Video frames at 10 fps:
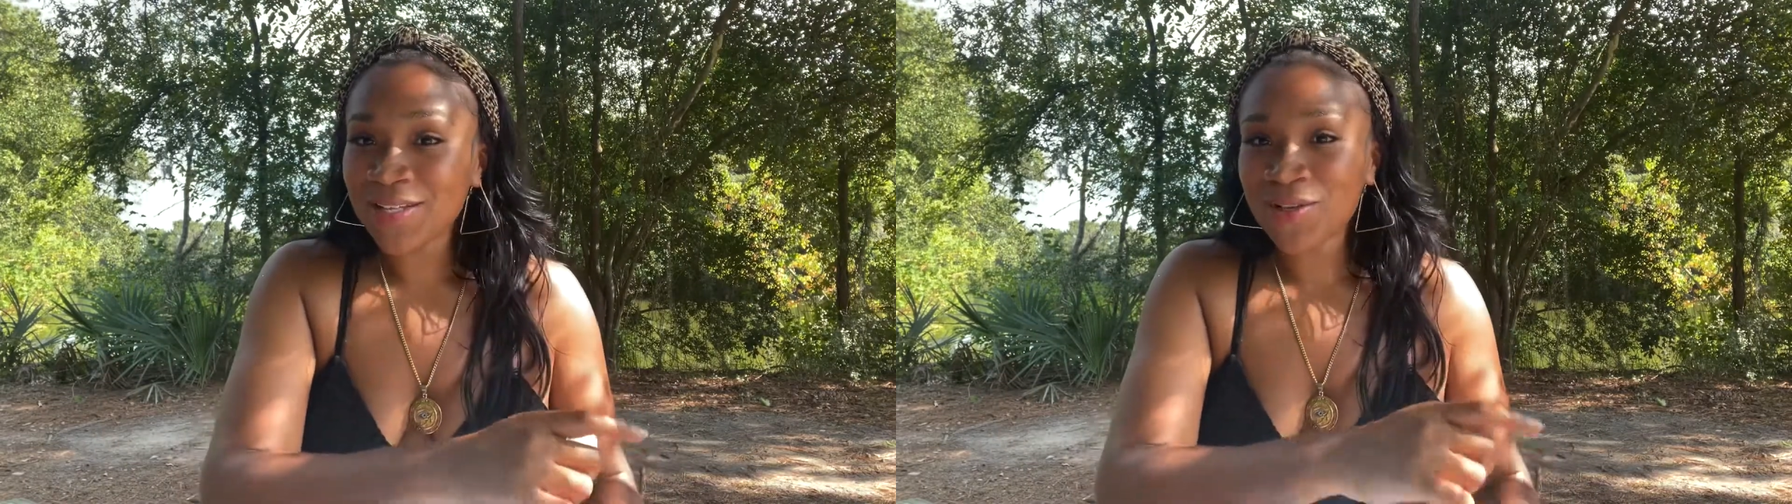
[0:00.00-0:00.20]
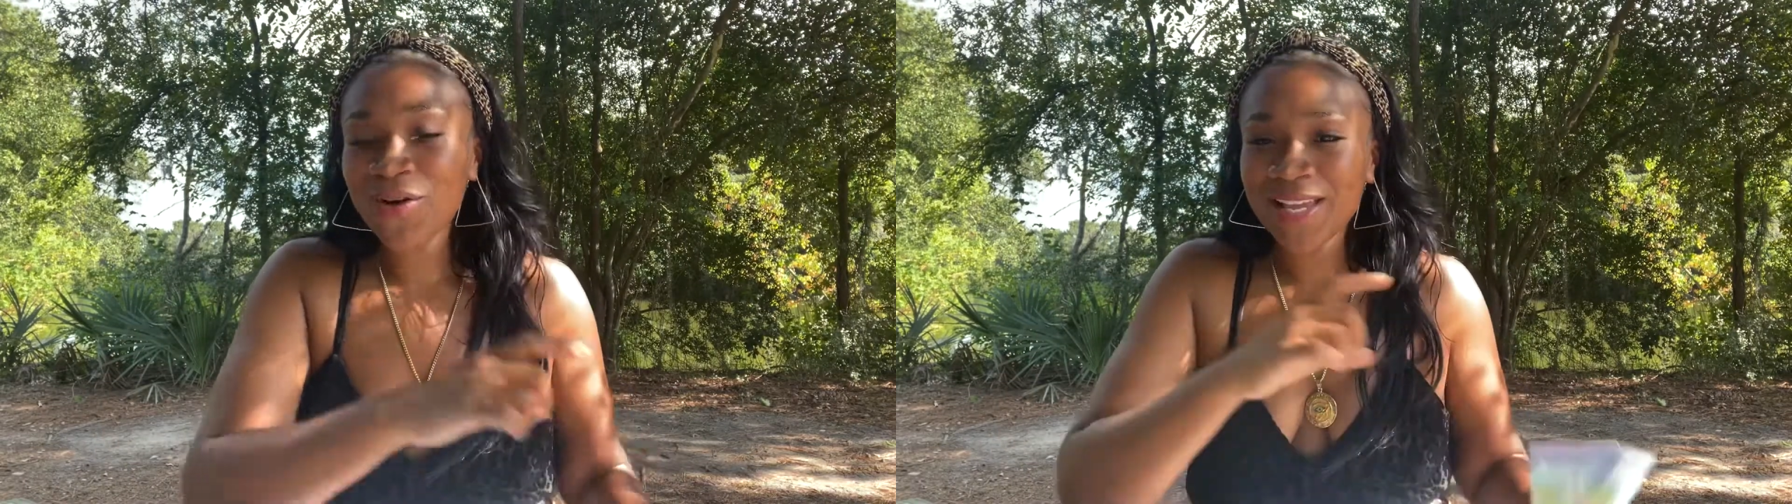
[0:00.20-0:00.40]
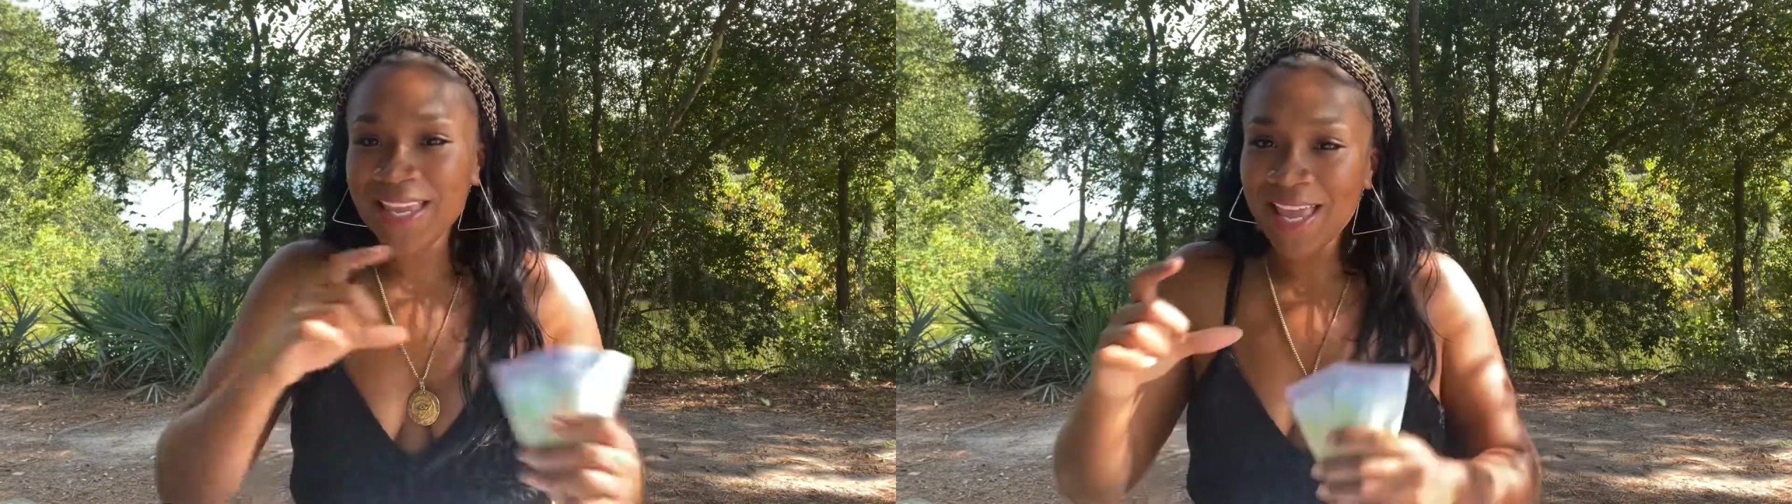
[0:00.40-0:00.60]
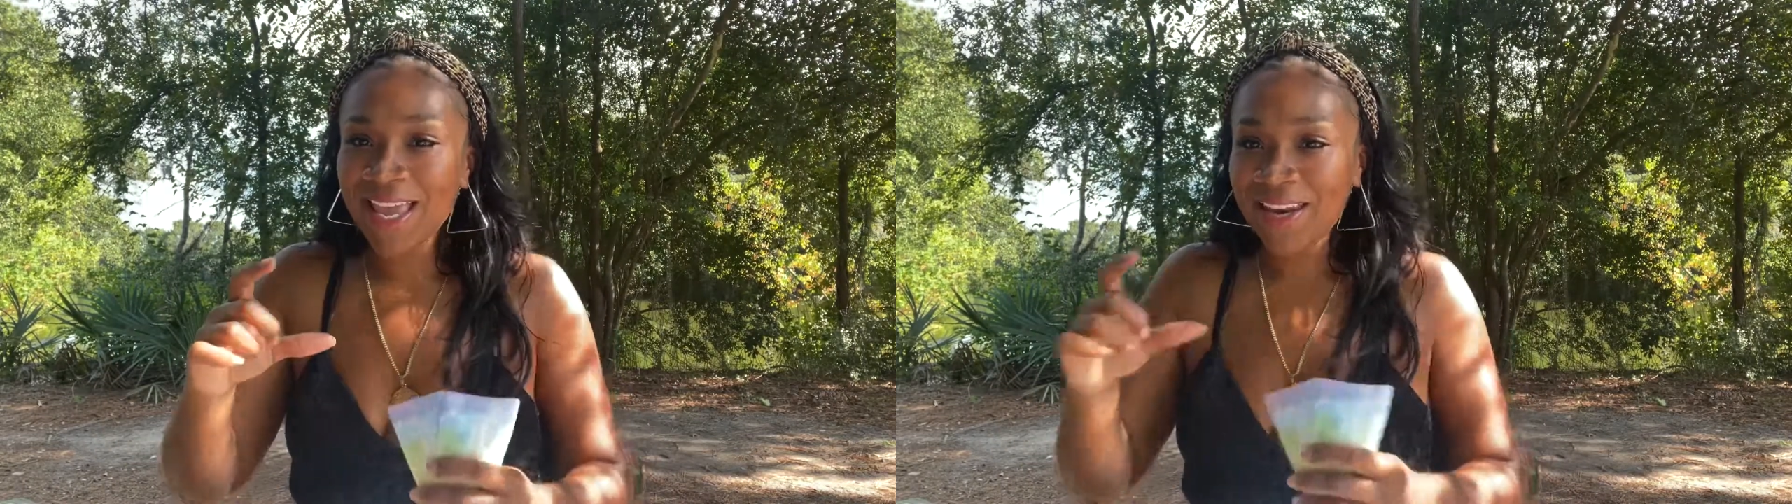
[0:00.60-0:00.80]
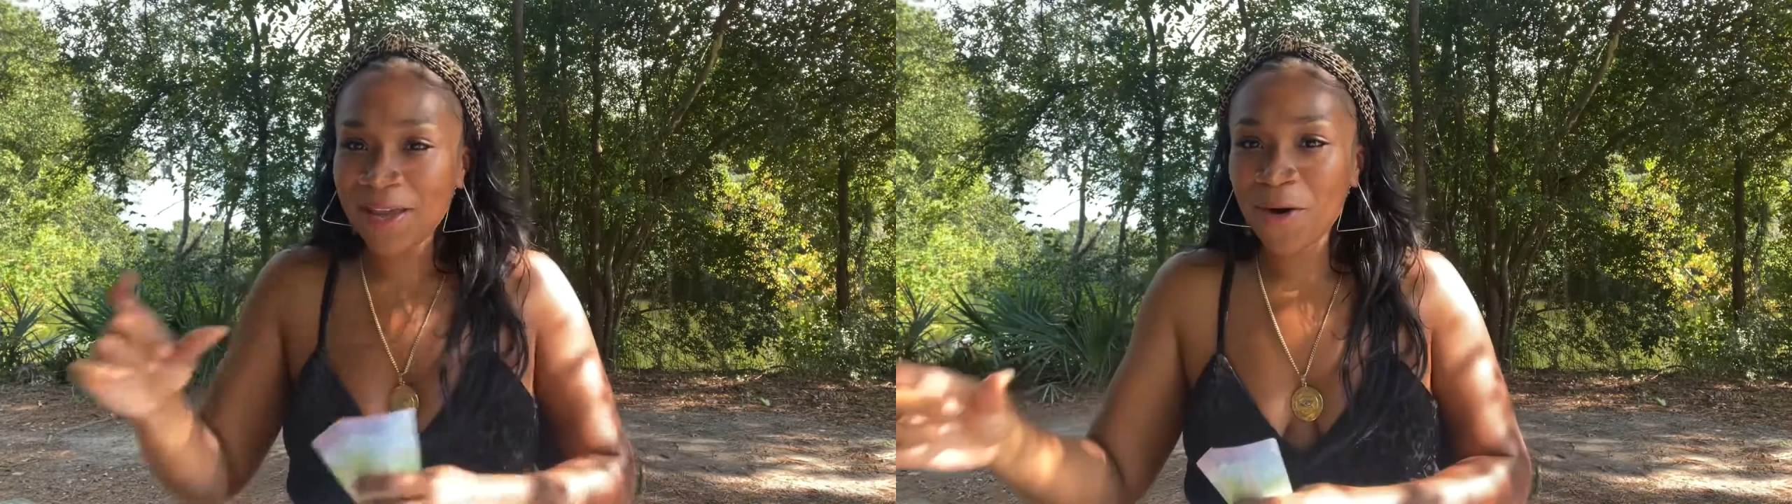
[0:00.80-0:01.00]
So it
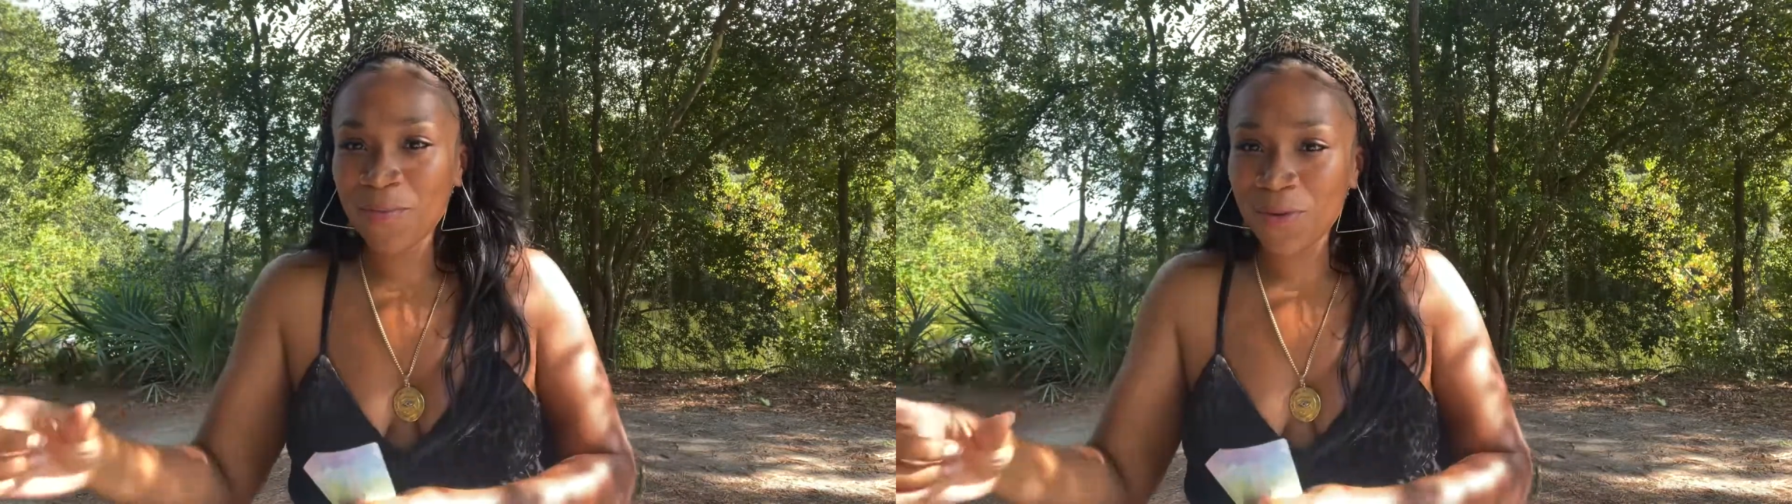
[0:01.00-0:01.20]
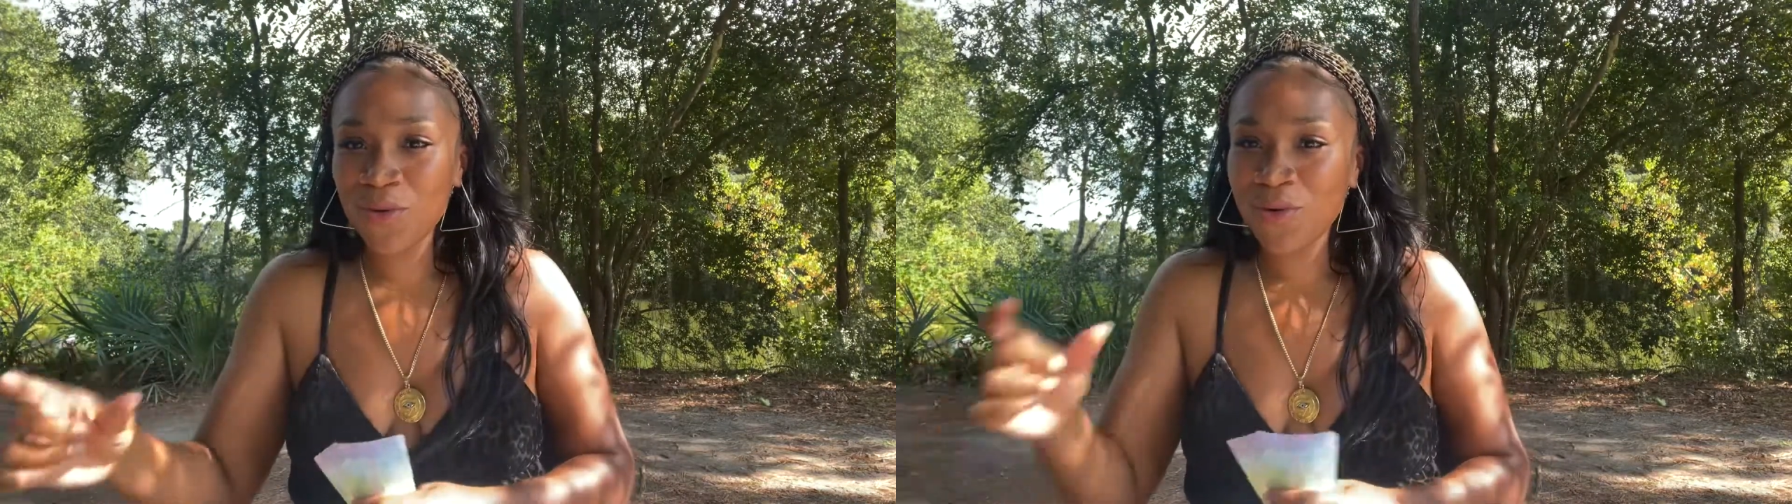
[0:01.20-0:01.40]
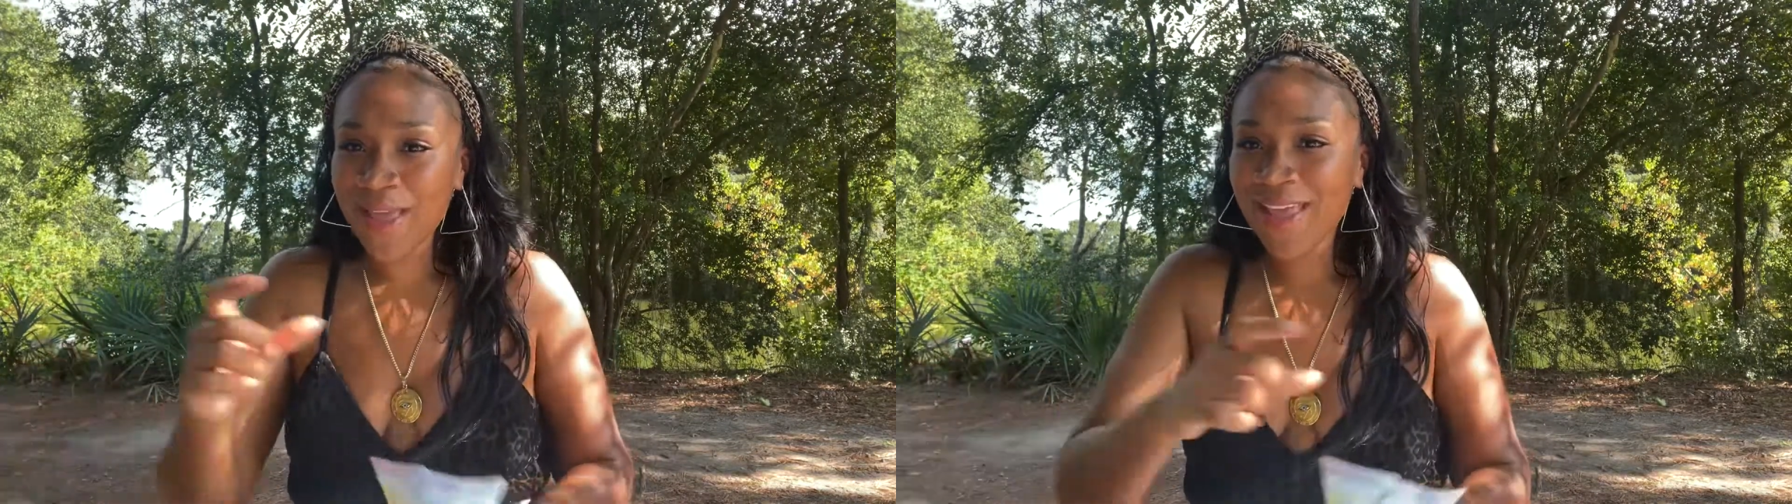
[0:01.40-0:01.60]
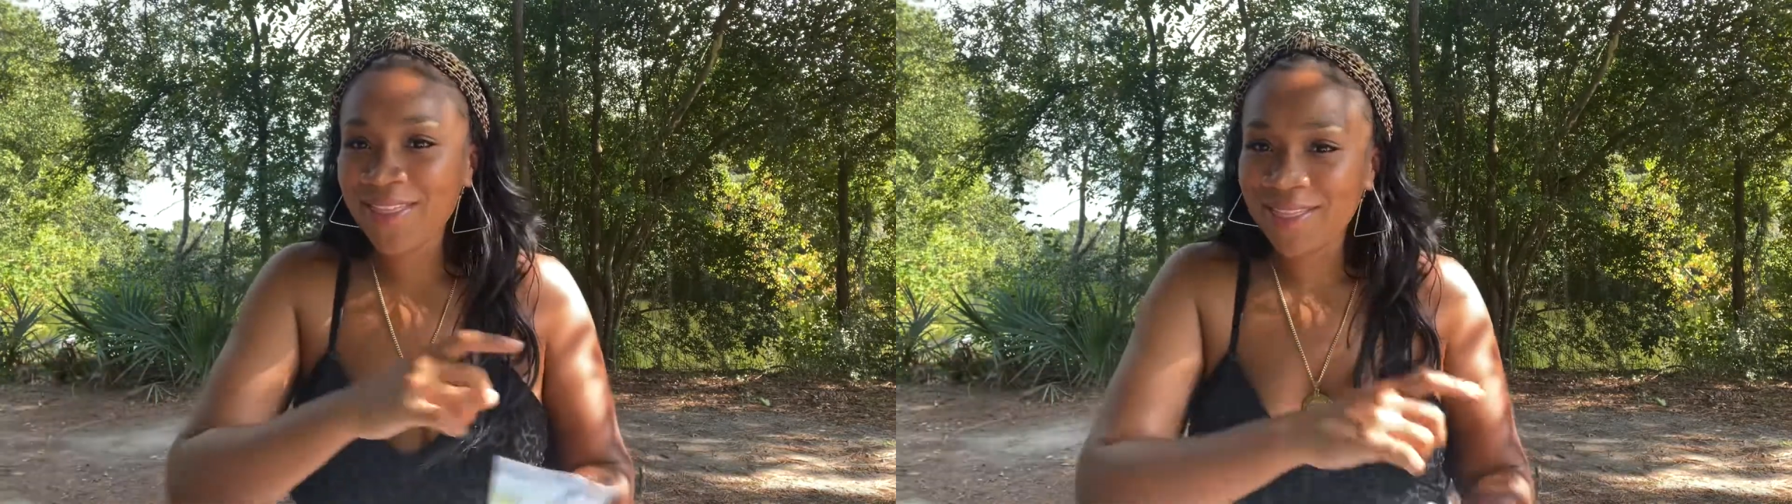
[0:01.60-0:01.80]
can help you and